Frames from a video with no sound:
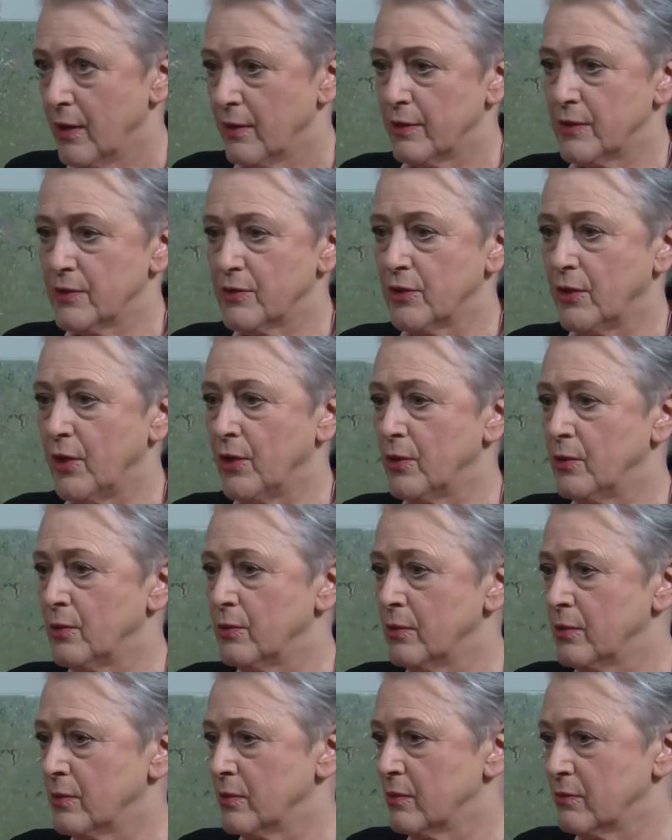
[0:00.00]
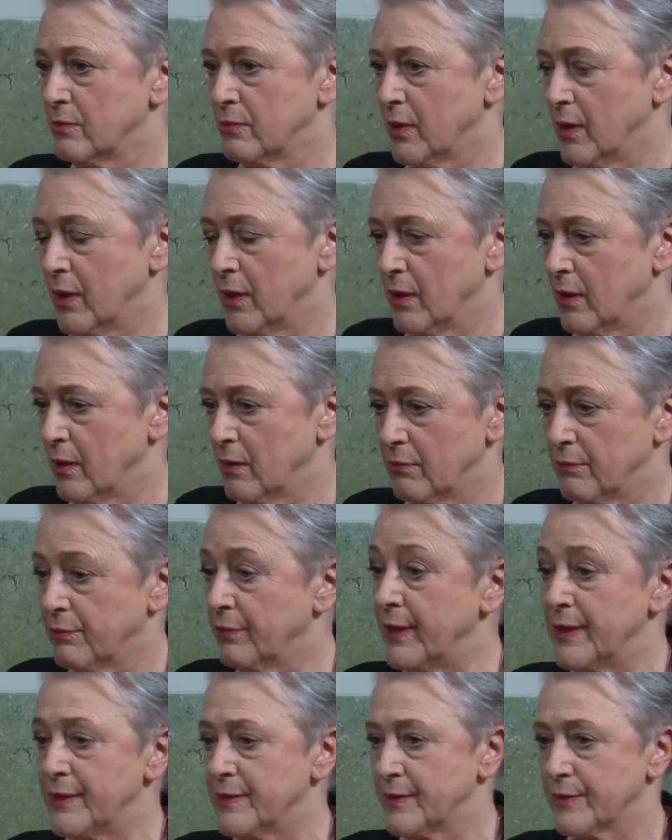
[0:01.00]
There's no uh,
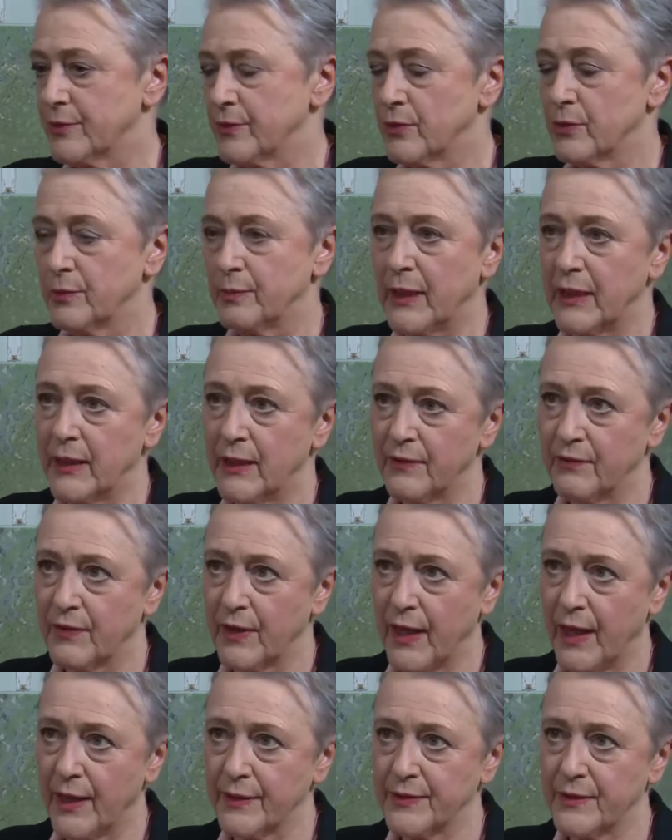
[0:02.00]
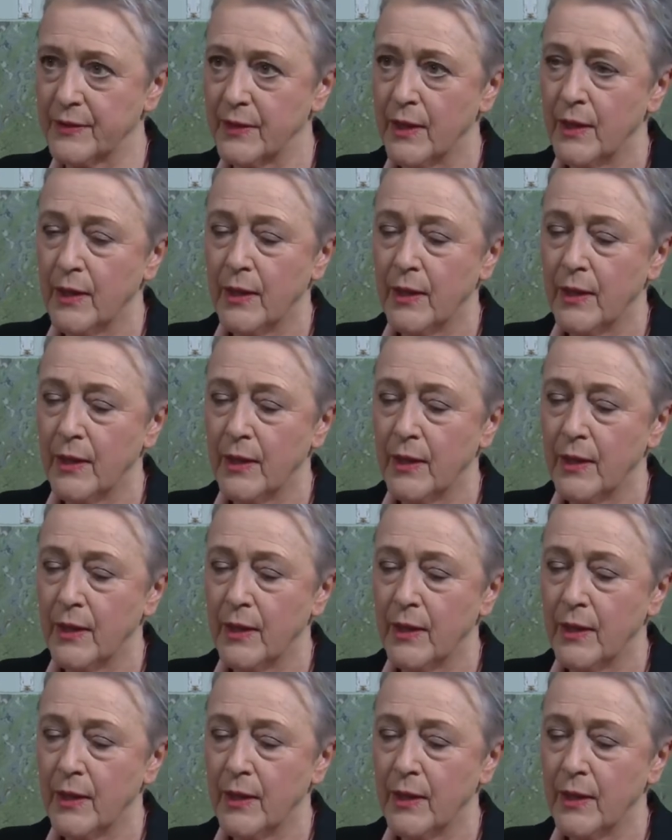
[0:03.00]
reason to believe that.